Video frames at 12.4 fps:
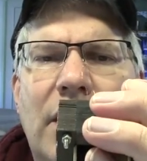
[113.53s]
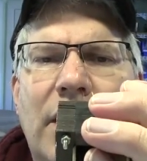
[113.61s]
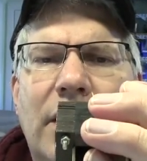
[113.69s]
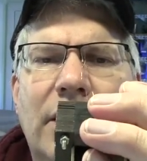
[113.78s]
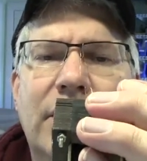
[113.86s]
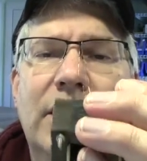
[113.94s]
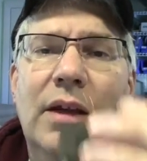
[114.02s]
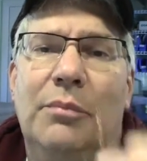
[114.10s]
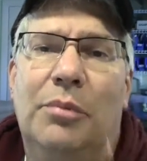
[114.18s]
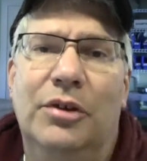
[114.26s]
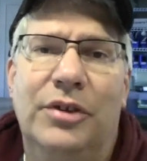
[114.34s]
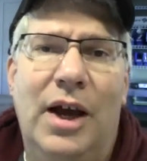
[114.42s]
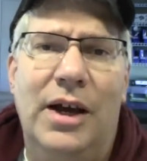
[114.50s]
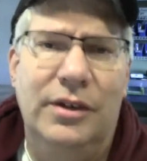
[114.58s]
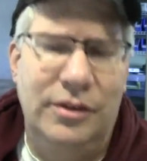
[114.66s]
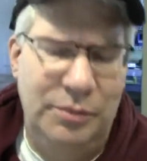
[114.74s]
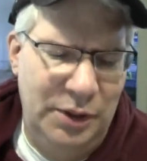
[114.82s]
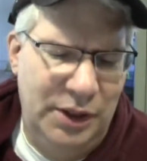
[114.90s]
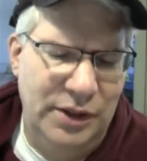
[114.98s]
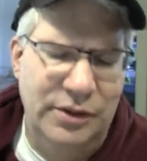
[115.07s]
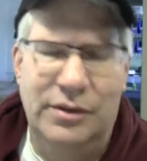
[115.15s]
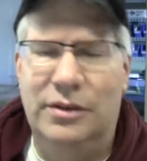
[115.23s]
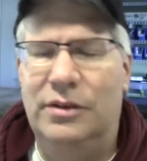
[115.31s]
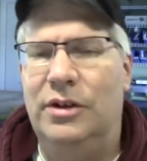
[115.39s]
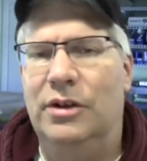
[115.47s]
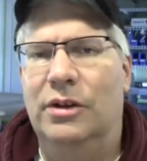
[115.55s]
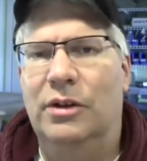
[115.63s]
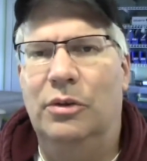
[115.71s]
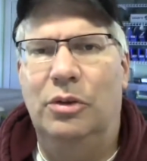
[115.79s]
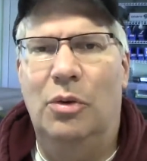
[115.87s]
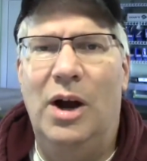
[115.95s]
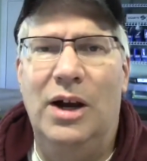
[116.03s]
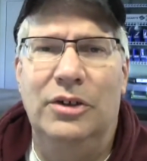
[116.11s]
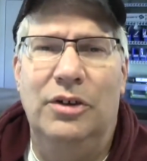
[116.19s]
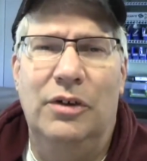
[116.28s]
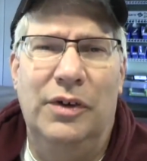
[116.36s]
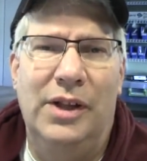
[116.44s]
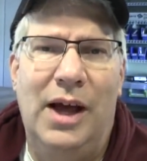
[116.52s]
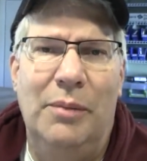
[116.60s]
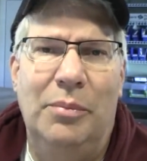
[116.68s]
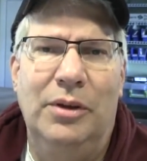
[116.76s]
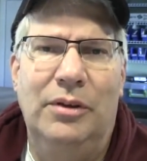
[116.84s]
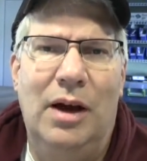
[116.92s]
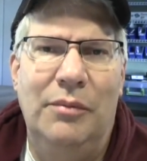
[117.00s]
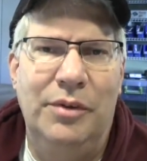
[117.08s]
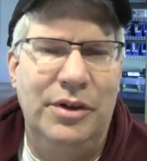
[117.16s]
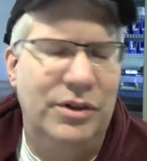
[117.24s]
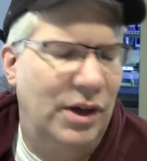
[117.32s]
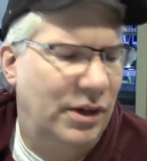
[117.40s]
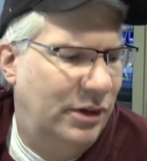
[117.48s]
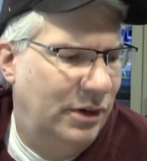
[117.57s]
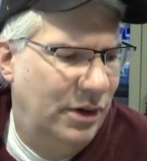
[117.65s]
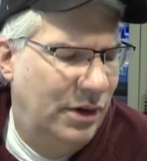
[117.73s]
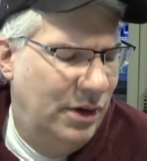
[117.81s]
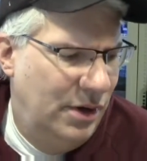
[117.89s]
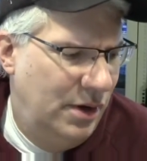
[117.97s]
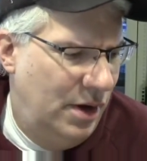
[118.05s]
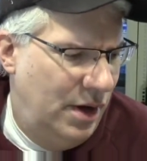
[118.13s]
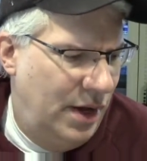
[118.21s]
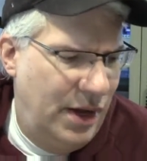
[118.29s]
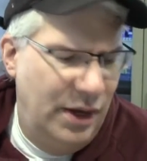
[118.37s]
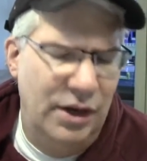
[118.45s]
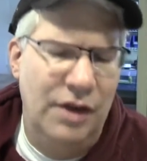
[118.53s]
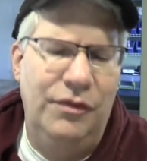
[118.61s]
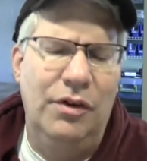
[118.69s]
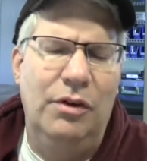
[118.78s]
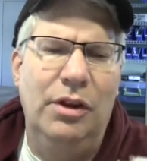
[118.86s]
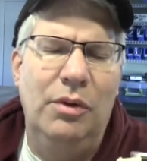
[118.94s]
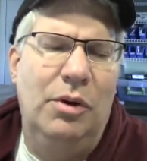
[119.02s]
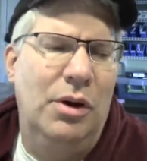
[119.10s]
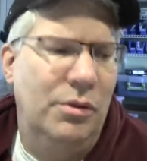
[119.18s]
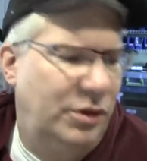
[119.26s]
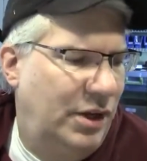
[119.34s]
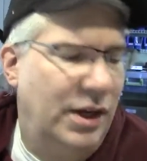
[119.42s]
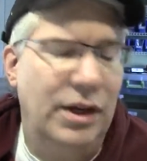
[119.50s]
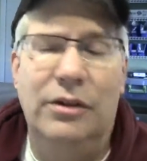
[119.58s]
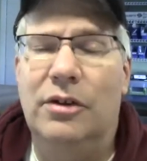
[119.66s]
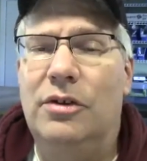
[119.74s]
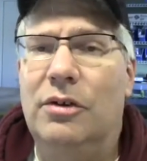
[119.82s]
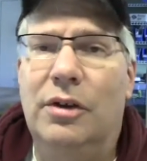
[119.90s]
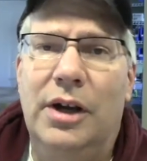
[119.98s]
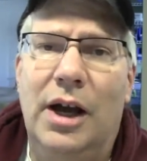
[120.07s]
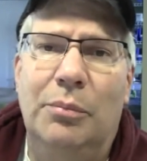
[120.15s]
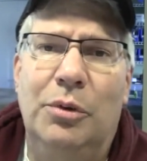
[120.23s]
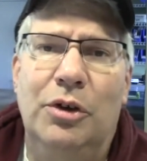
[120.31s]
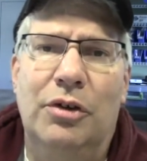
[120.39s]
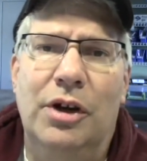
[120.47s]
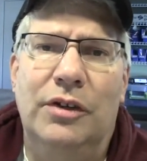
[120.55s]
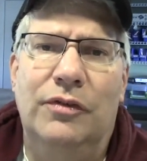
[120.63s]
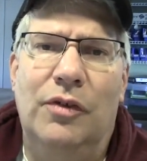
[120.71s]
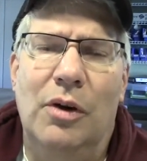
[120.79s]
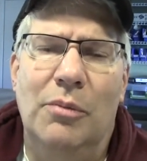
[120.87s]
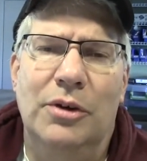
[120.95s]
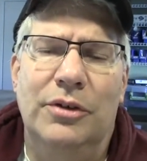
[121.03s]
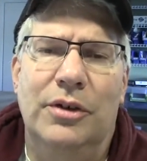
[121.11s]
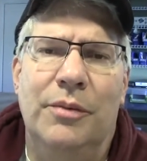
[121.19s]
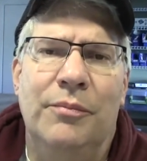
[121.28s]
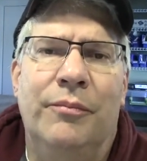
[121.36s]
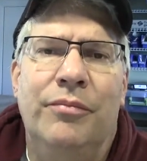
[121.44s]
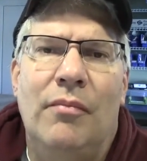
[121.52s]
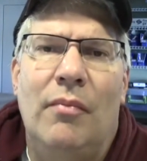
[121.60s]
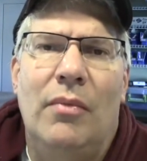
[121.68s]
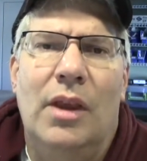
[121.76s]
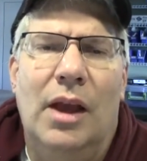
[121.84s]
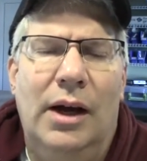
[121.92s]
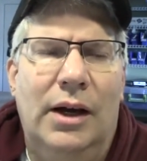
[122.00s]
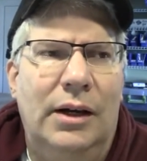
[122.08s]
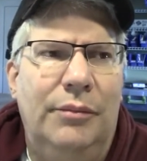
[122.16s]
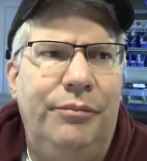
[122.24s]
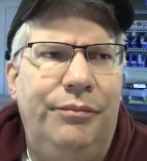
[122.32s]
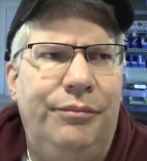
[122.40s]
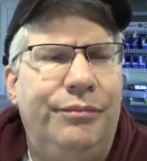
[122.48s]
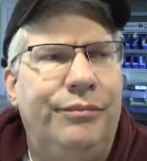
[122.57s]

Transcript: and it's not that precise because you know the, the wires overlap on top of each other. And if you really want to get into doing output transformers, um,